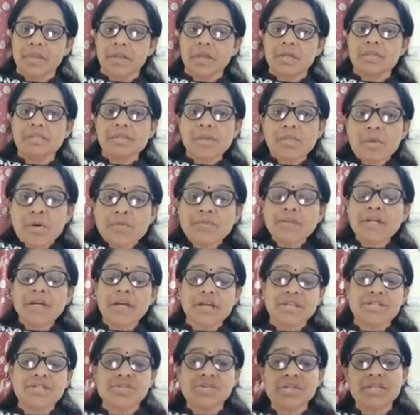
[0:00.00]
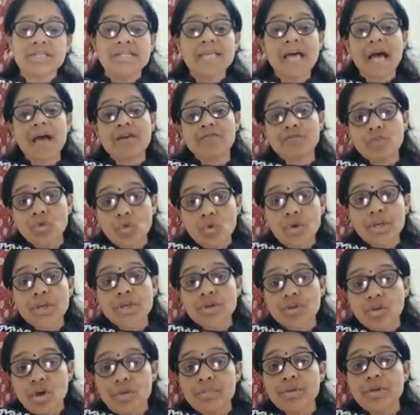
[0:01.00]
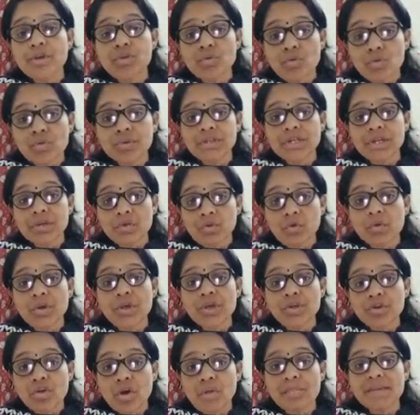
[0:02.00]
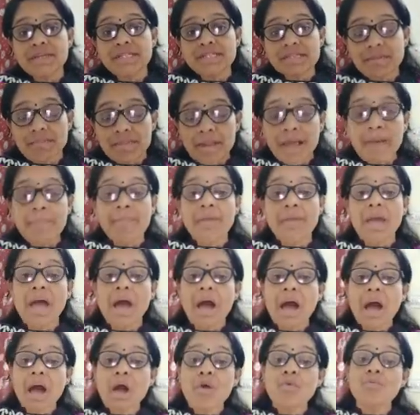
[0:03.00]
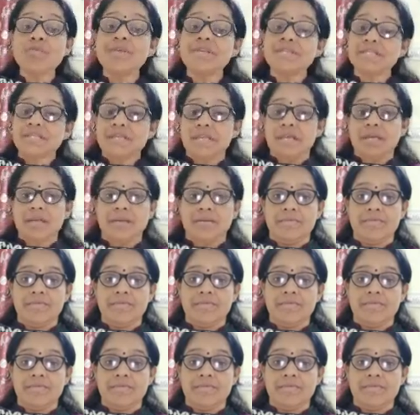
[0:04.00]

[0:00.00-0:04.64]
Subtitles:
Some of the countries have low economic growth and low economic development. How we say?